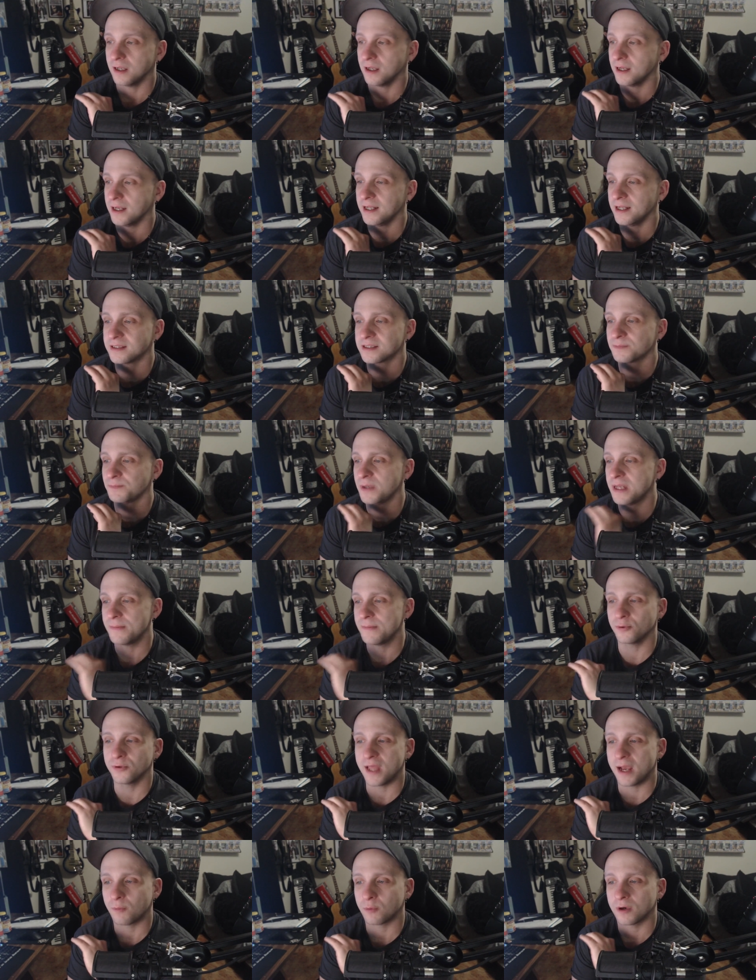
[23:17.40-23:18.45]
it's
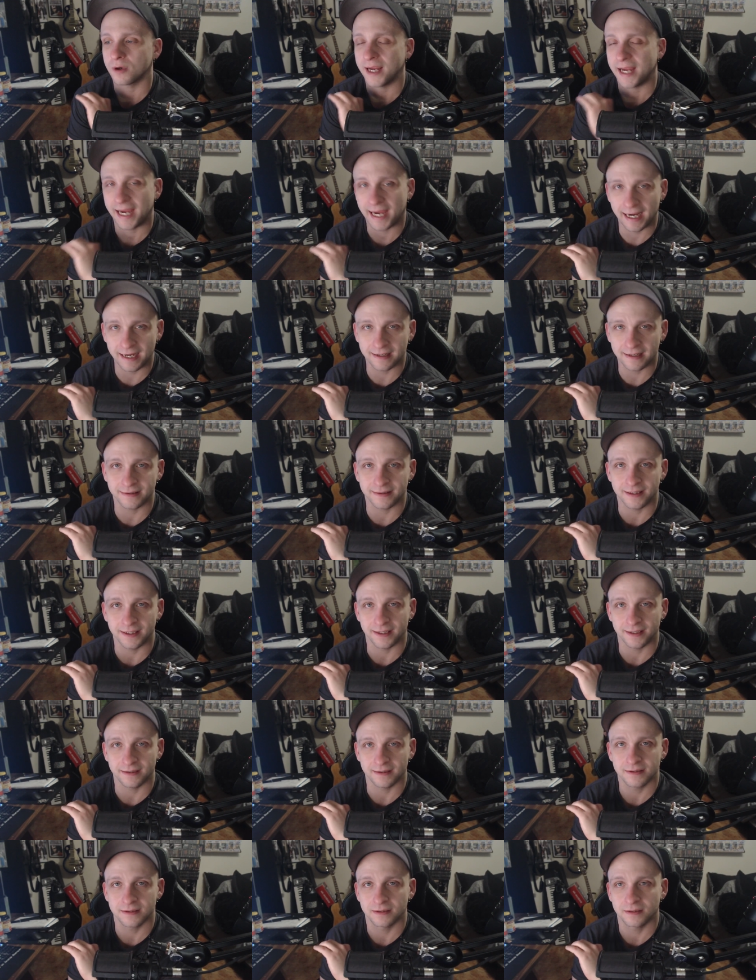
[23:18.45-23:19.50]
people that were handed
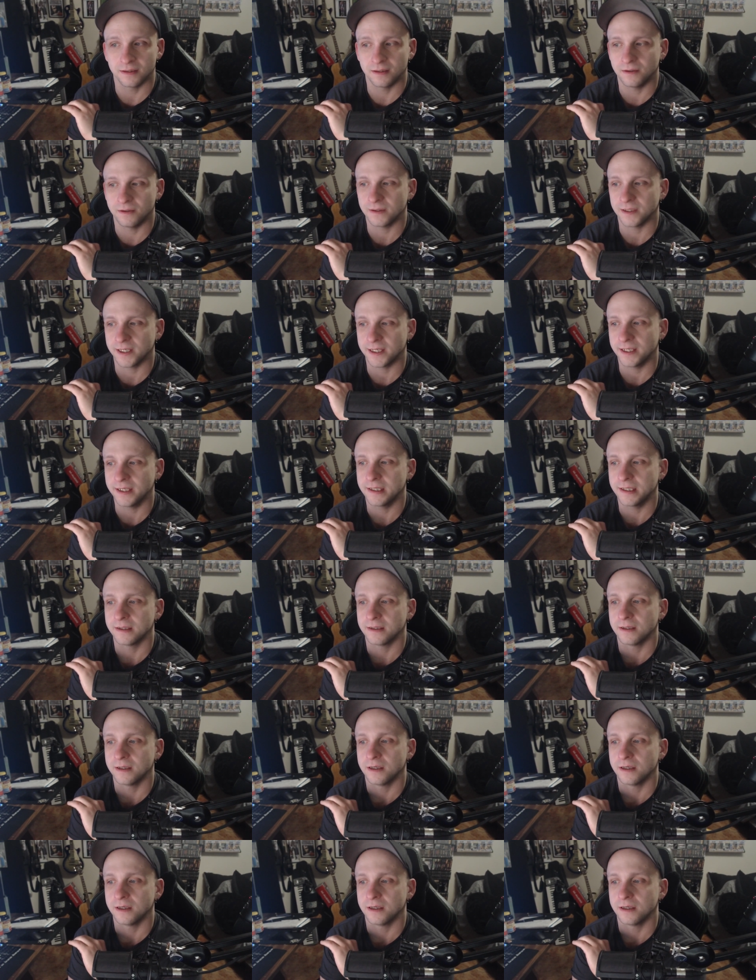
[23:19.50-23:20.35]
things, okay?